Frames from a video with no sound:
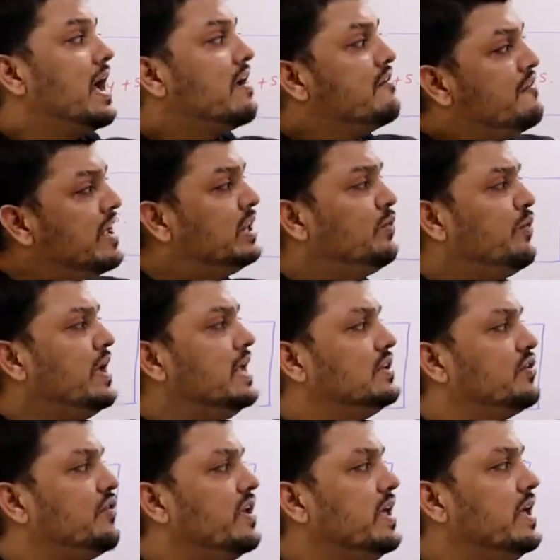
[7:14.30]
With
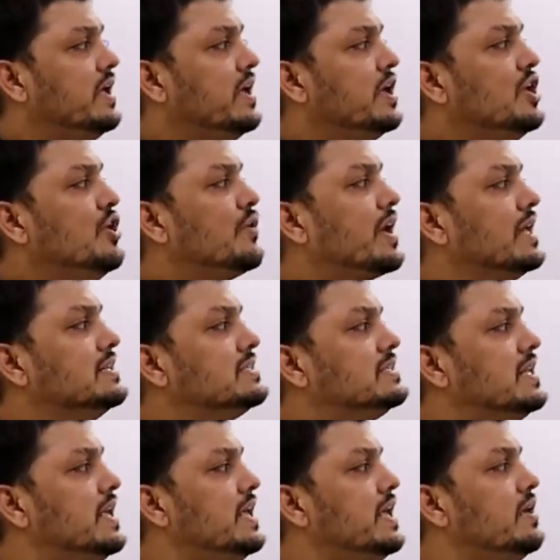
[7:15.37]
V3 you can
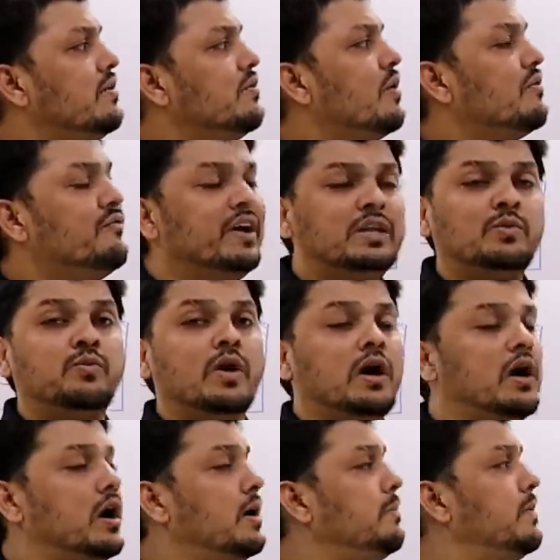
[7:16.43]
see with
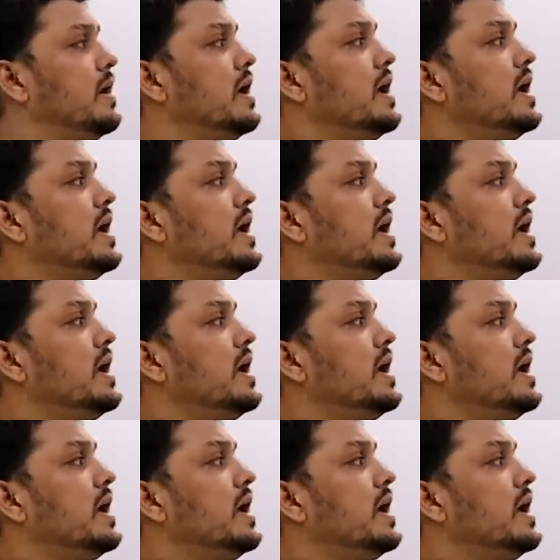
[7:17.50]
verb